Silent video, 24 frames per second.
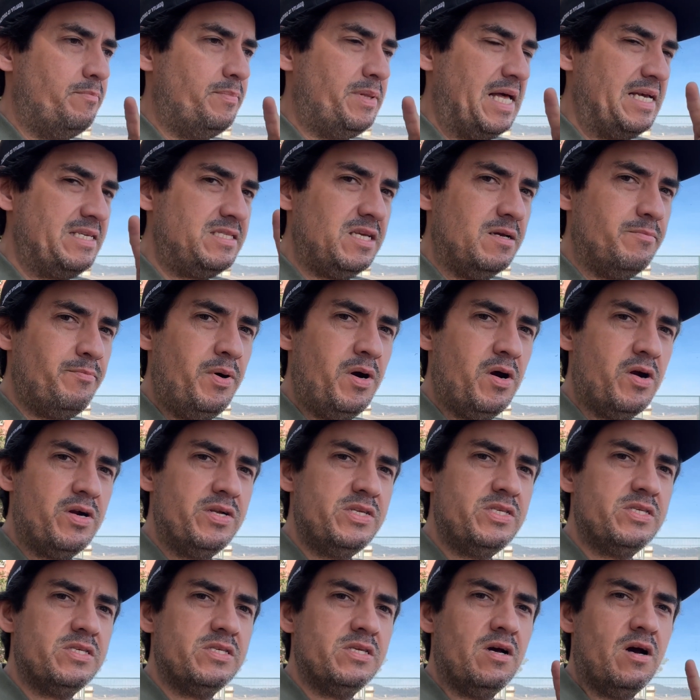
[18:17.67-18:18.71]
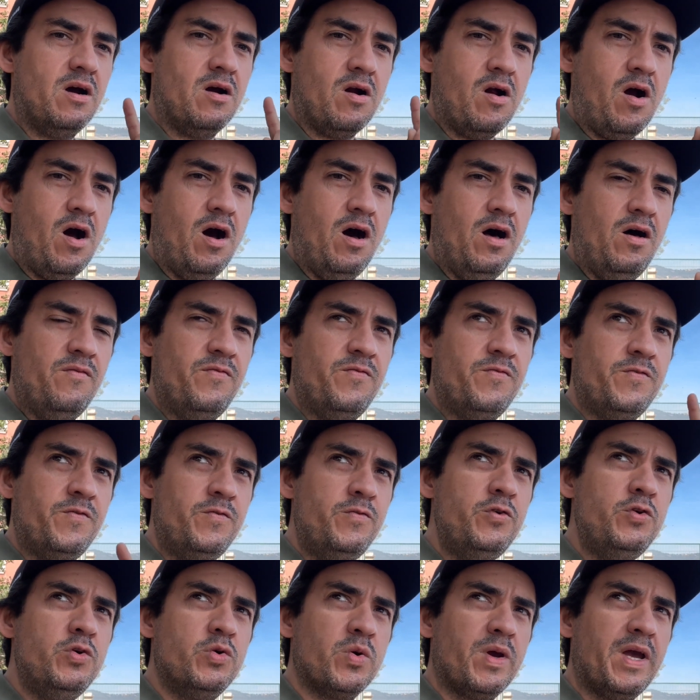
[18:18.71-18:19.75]
plastic parts are all
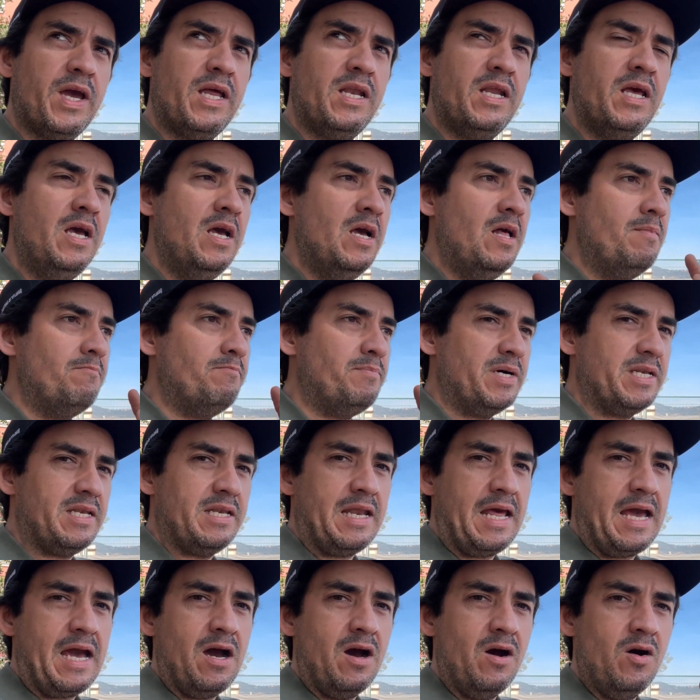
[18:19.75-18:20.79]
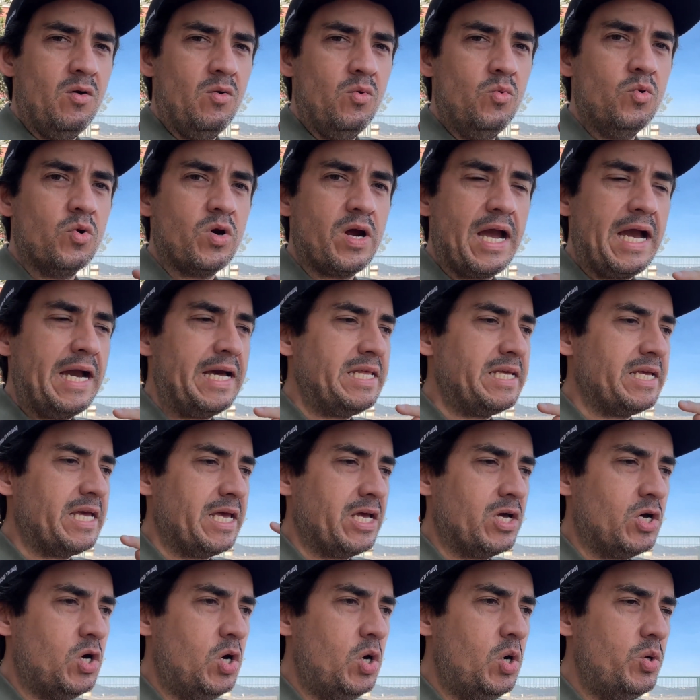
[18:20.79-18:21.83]
food grade, but now we're adding
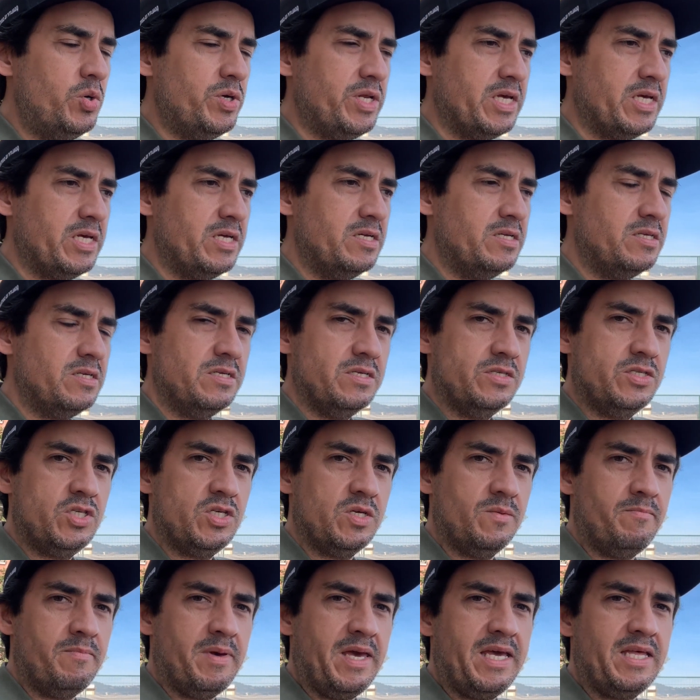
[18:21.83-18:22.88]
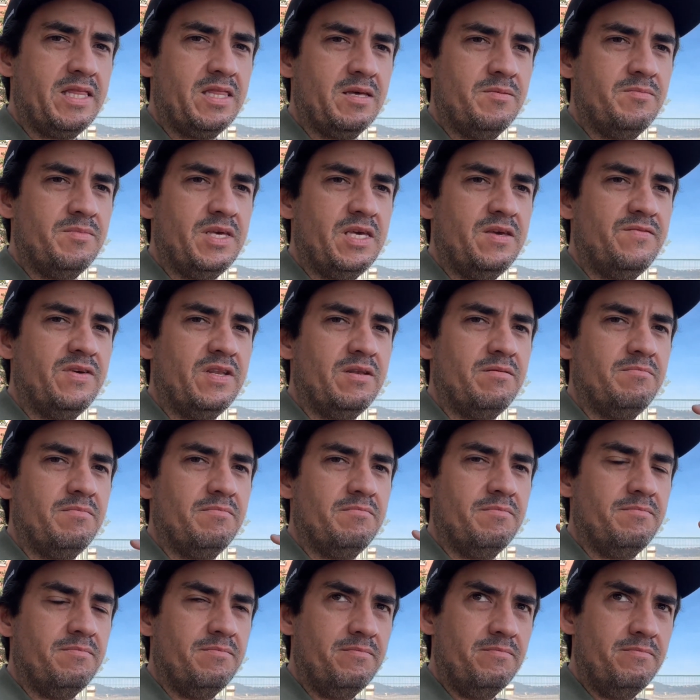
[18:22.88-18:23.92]
a coating to make them even
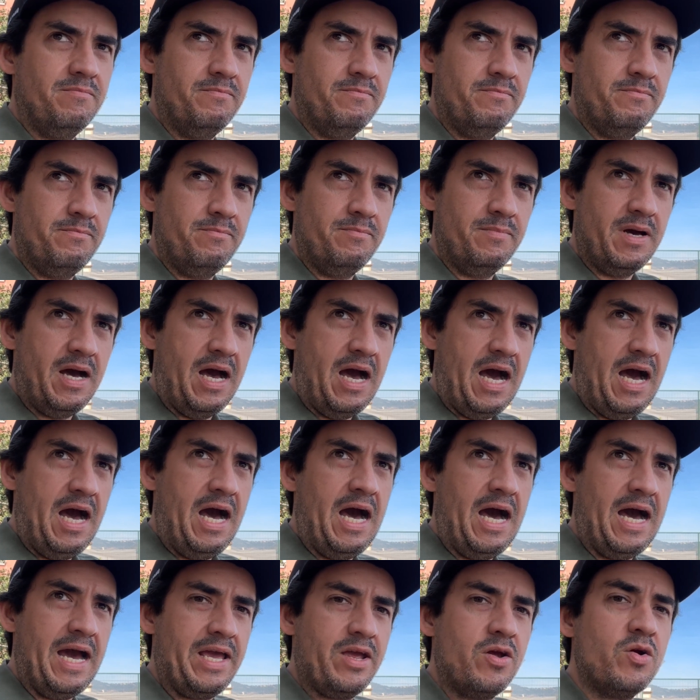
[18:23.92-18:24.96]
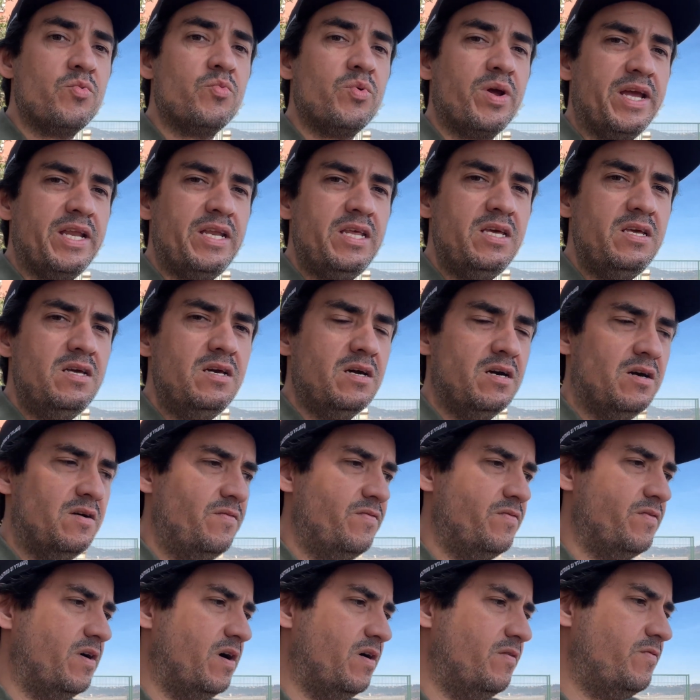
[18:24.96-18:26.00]
a higher rating
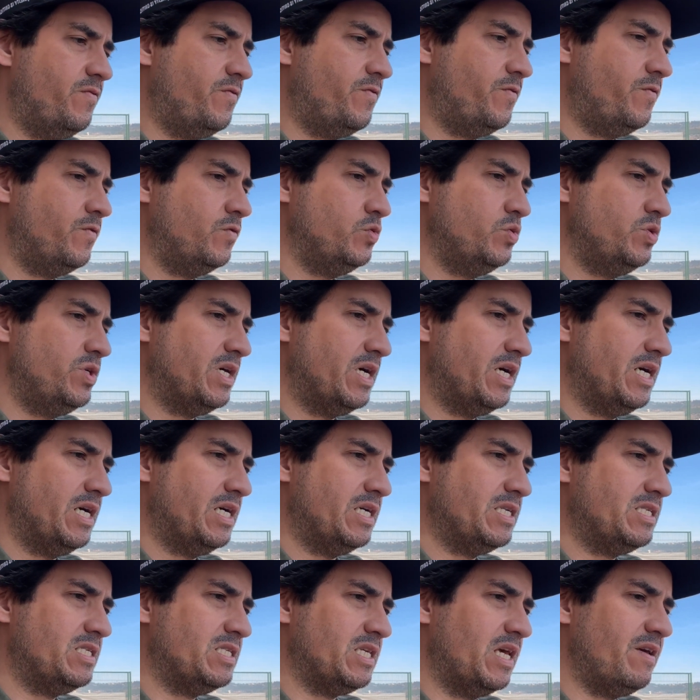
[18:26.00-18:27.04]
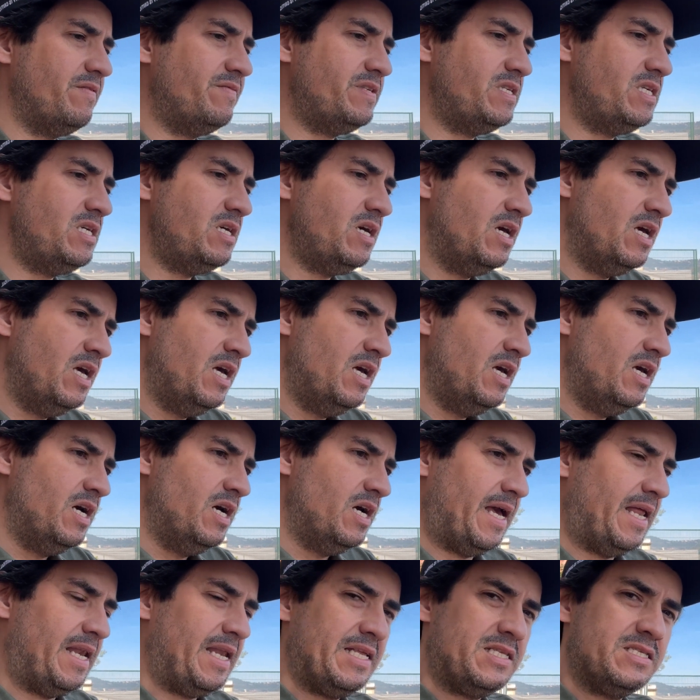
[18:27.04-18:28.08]
of food safety.
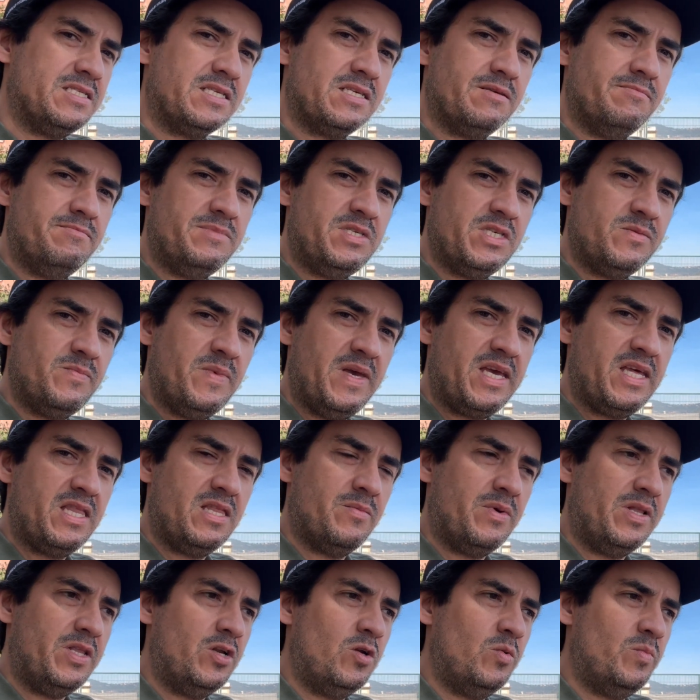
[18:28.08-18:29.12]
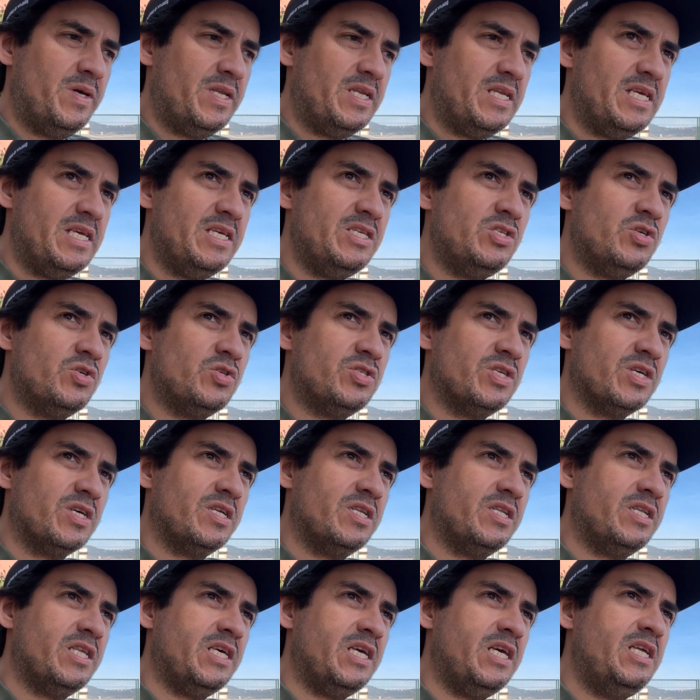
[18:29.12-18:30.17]
And it's just making them a little bit easier to
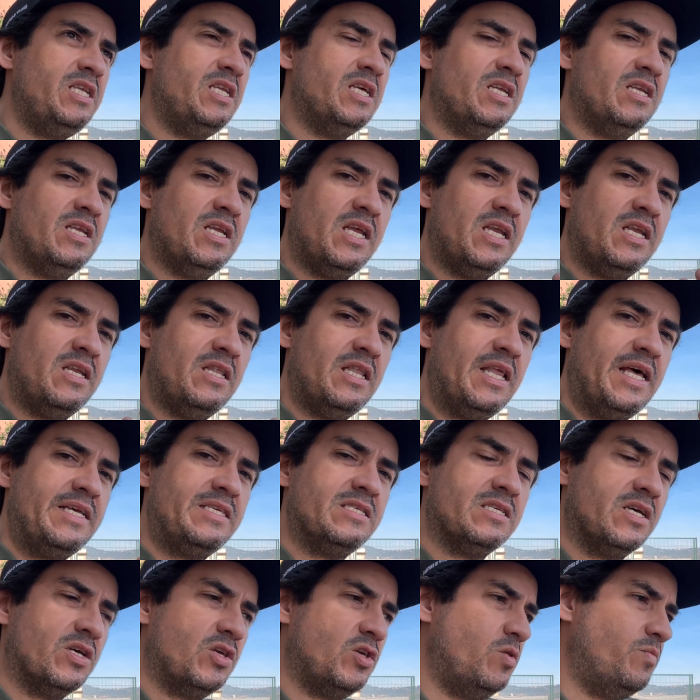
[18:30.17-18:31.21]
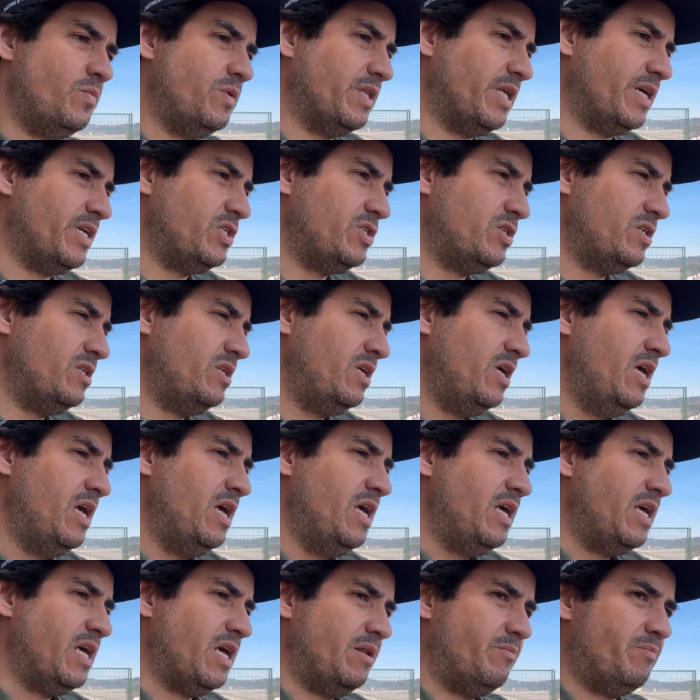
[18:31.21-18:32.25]
clean and less accumulation
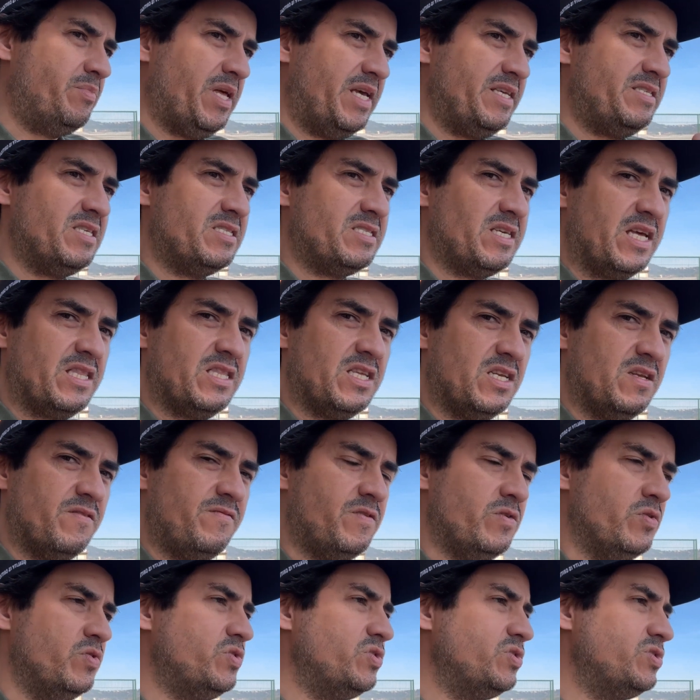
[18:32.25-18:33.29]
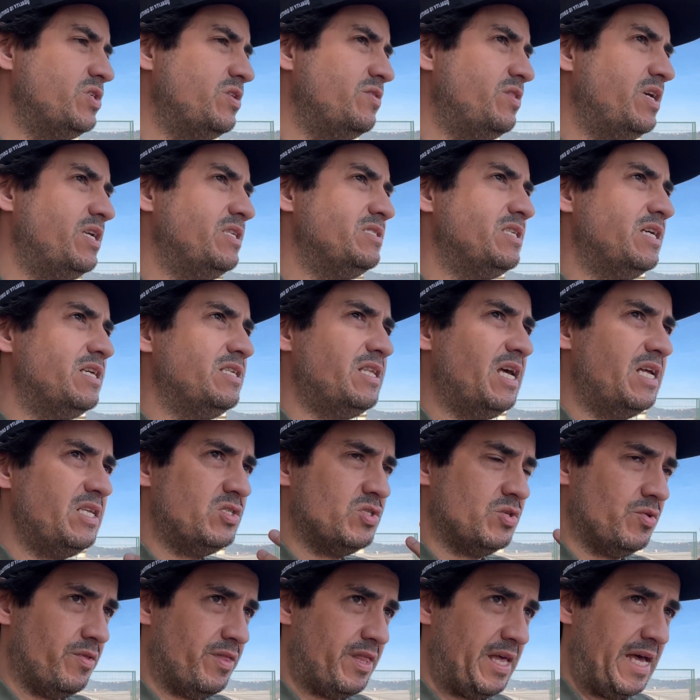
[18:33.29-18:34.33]
in places like the diffusers and things like that.
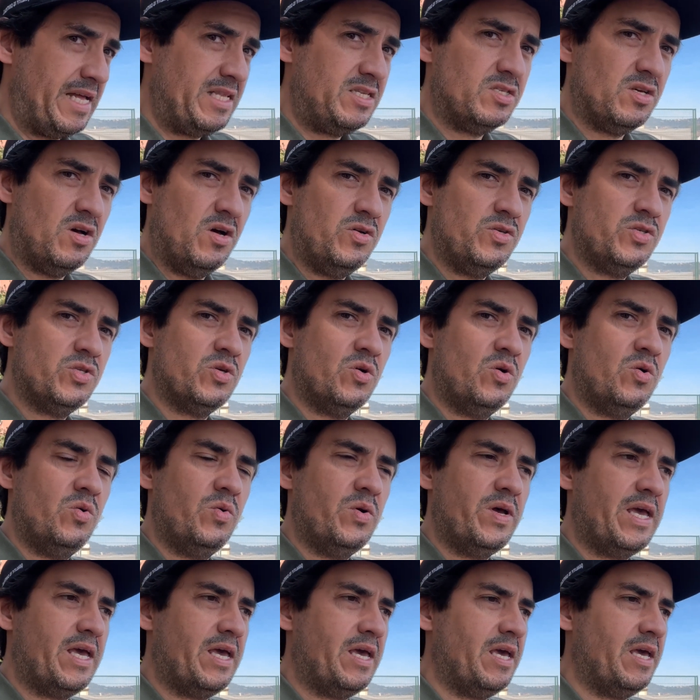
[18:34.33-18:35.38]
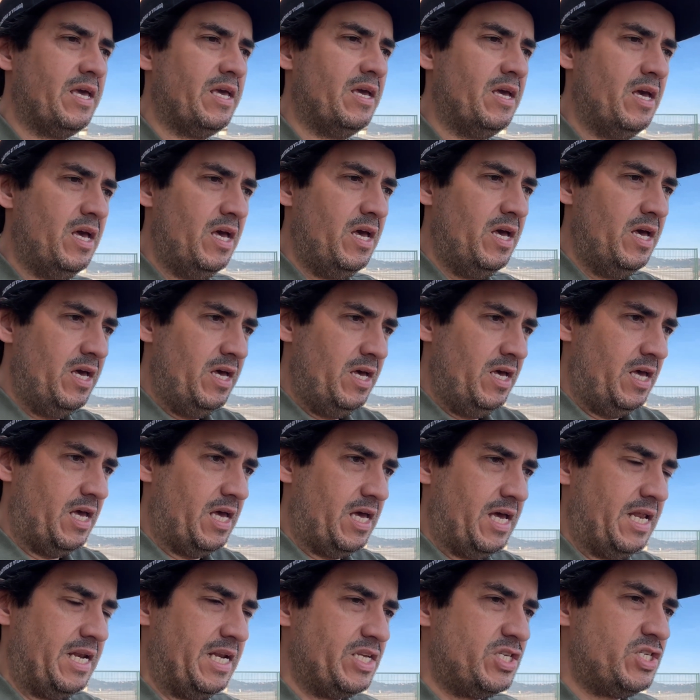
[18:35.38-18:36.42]
So that's also
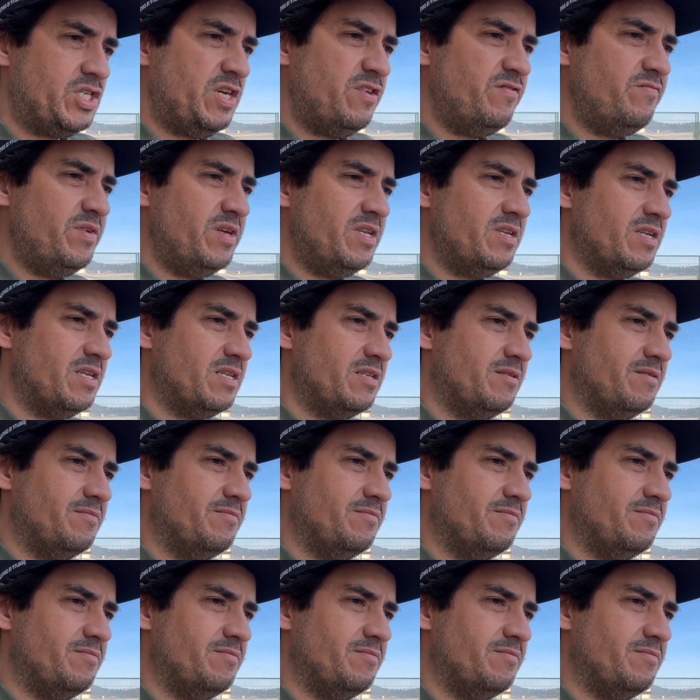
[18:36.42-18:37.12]
an achievement.